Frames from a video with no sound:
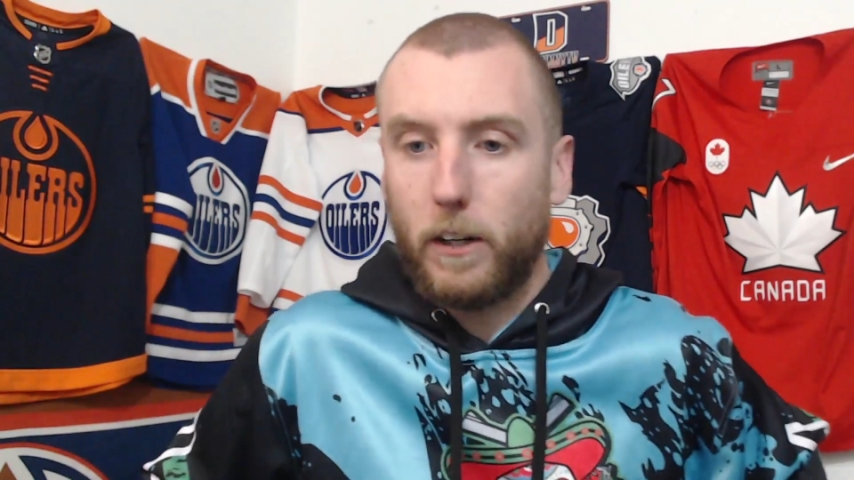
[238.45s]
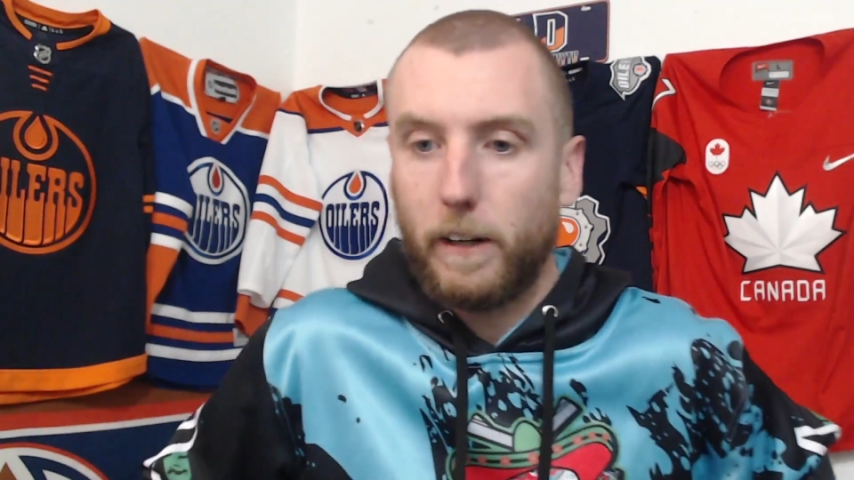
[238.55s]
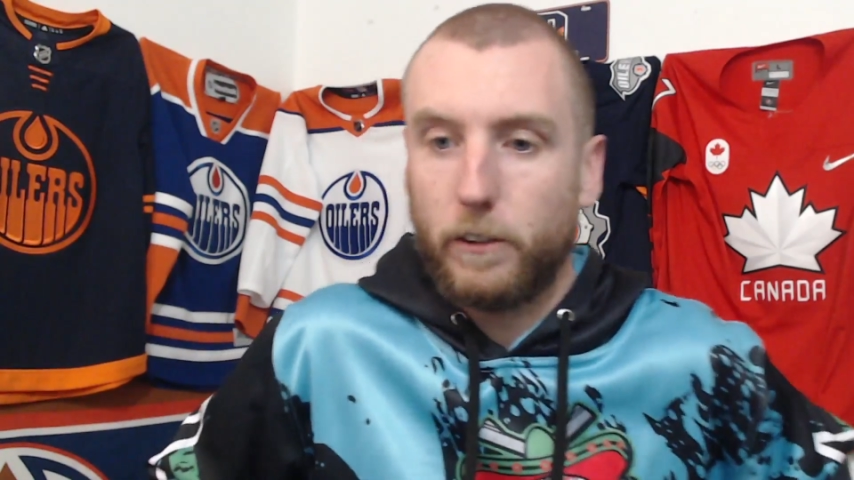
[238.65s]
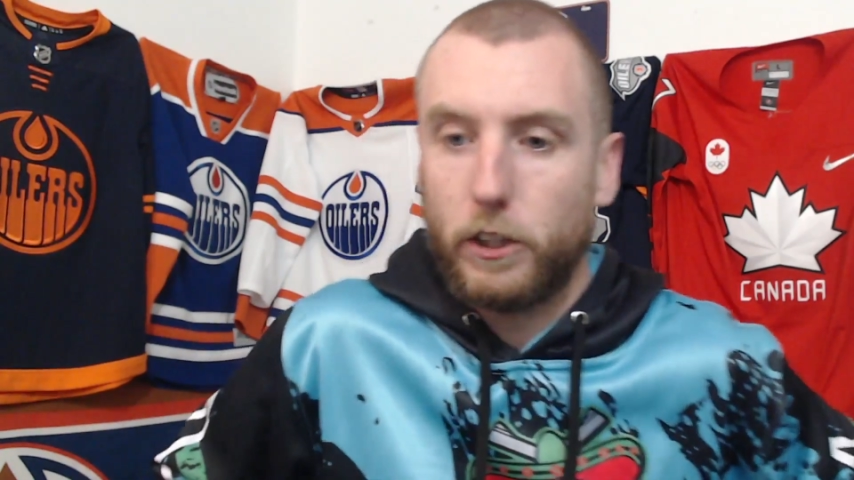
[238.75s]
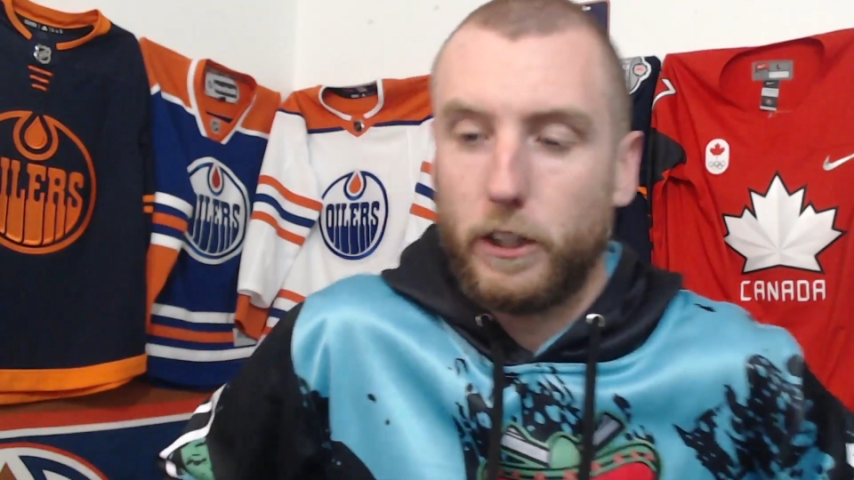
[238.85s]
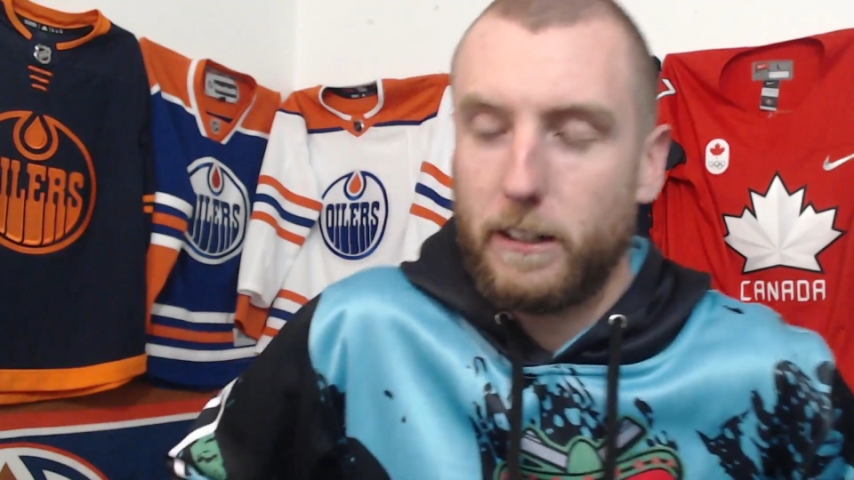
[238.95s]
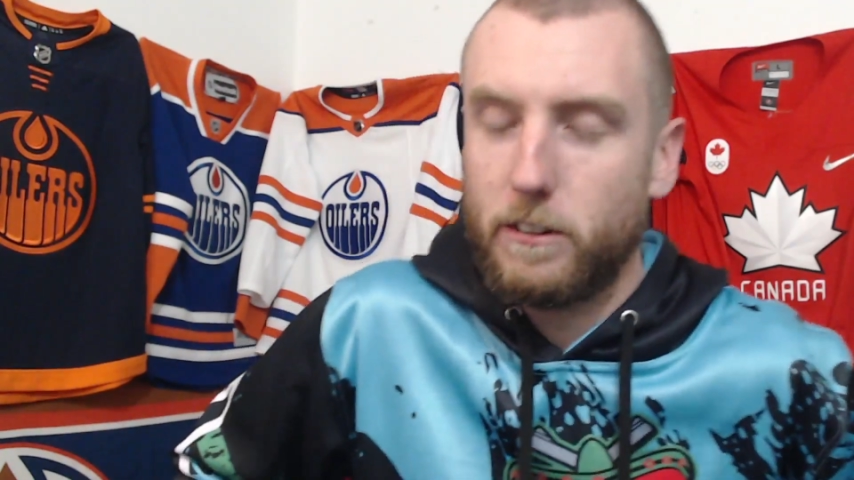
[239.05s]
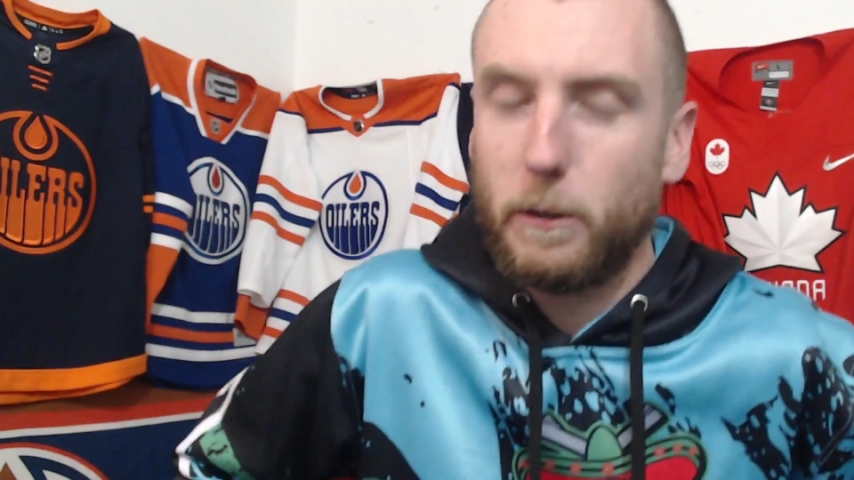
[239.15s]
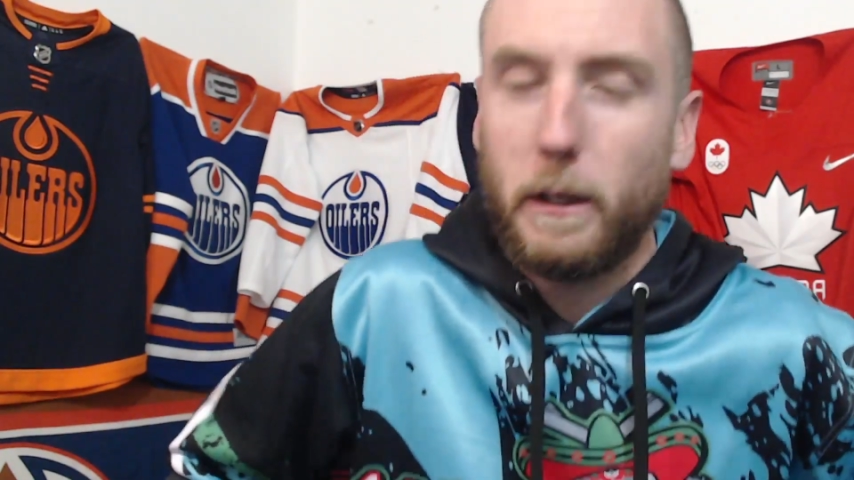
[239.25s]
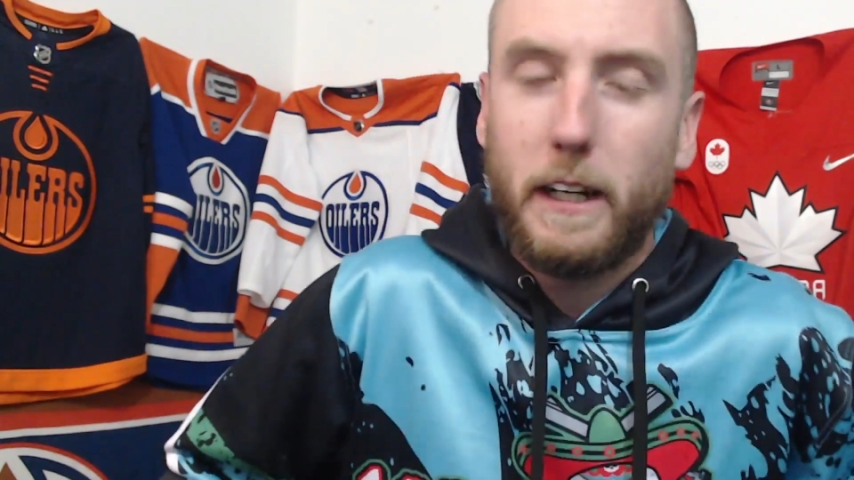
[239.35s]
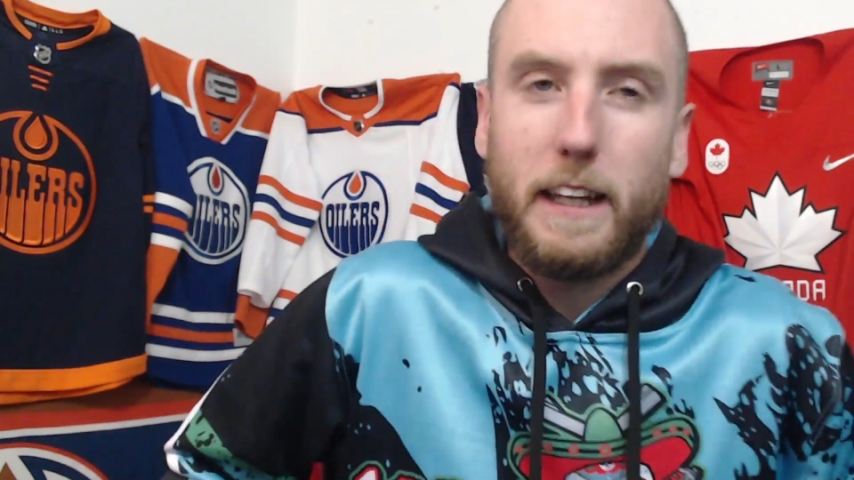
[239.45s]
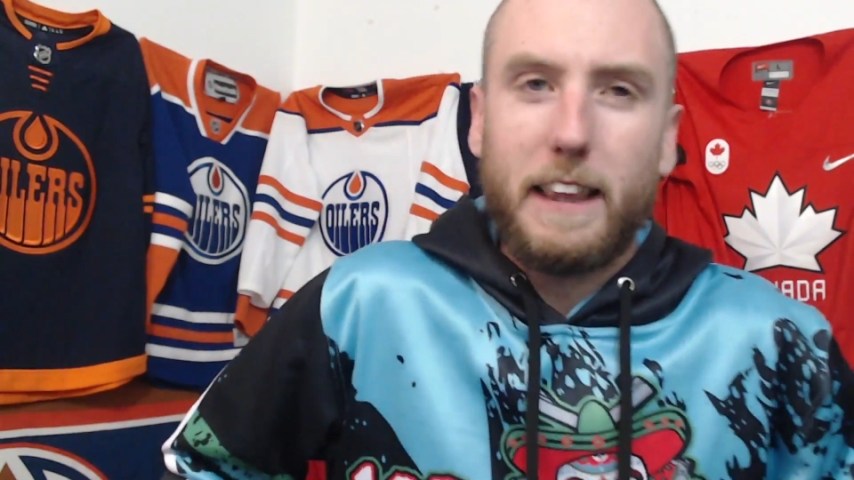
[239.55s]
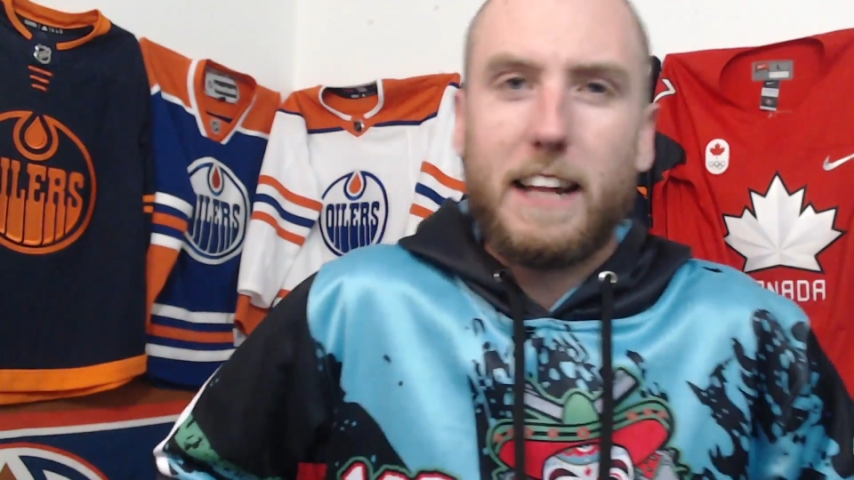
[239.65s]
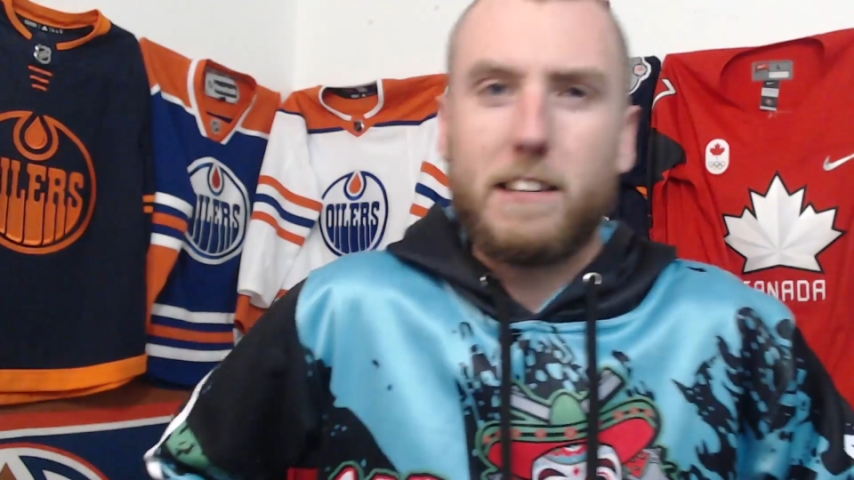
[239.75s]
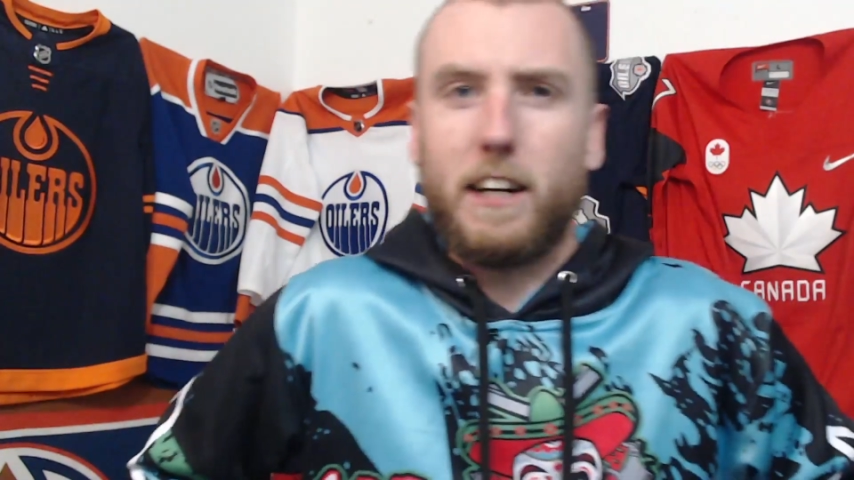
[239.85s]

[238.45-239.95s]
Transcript: offer sheet. So that's kind